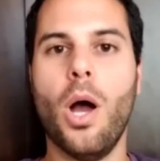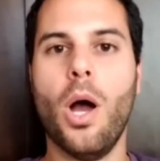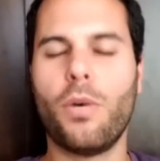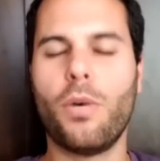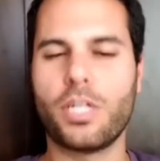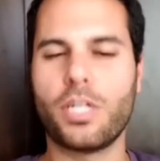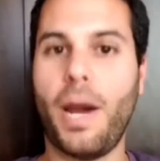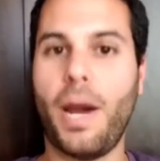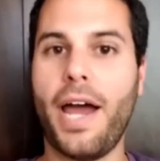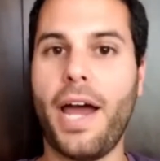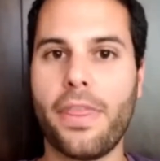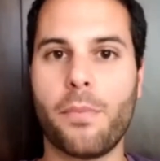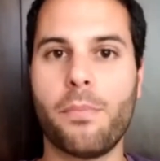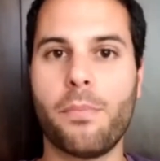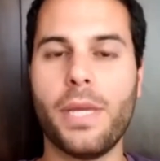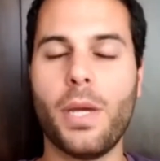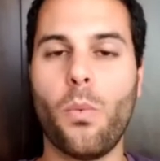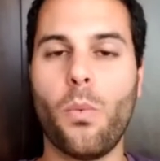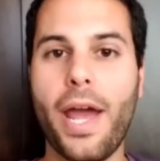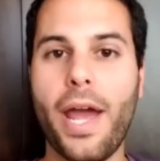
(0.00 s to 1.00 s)
which, by the
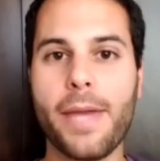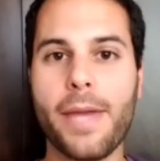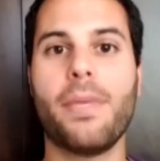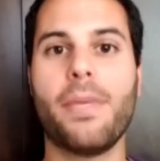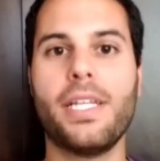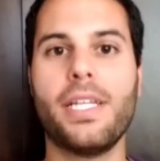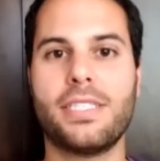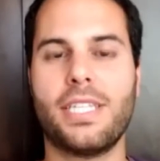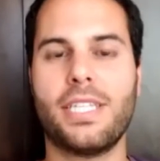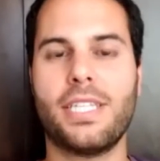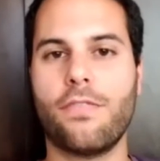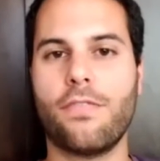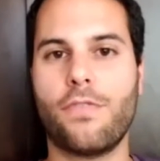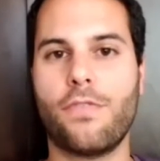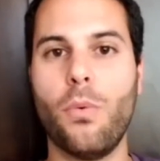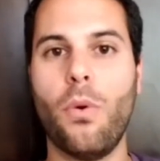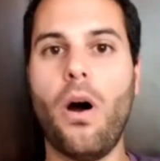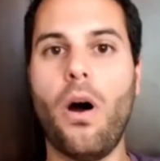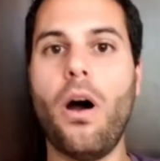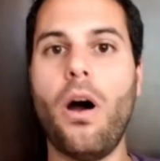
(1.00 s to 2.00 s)
way, means that if
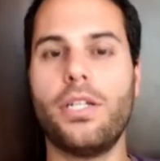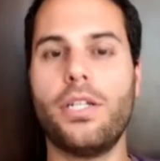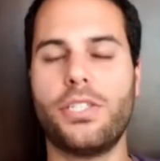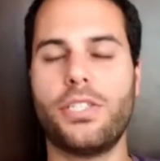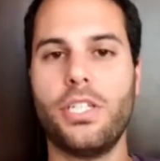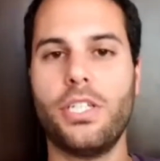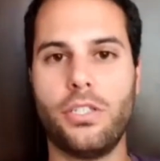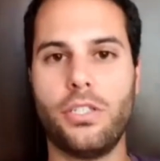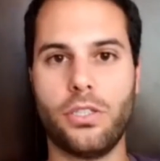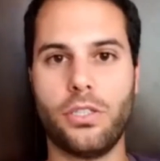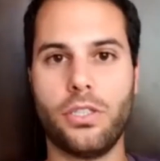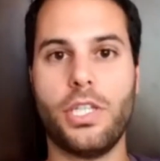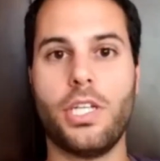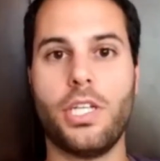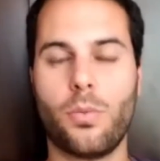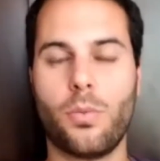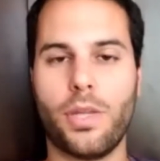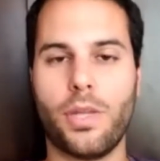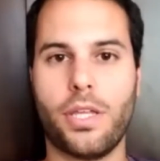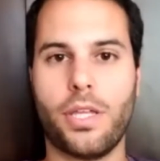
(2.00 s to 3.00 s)
you are a senior
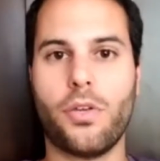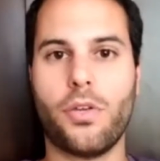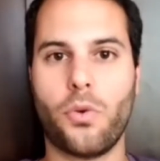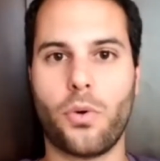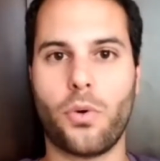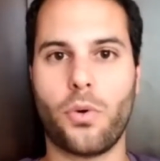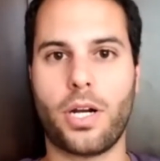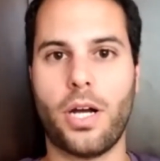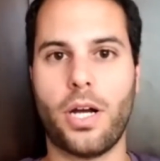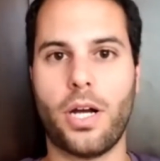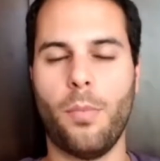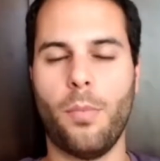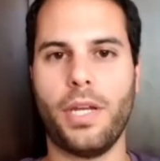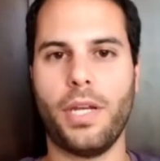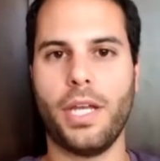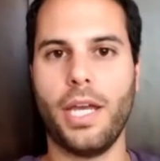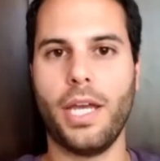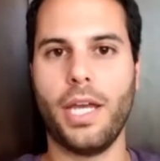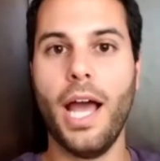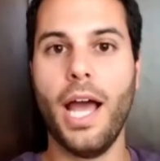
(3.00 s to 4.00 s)
leader within your
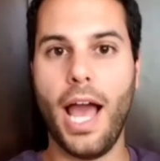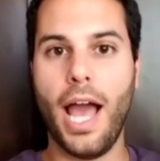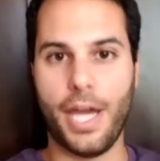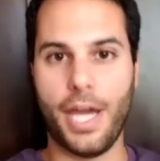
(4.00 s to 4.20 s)
company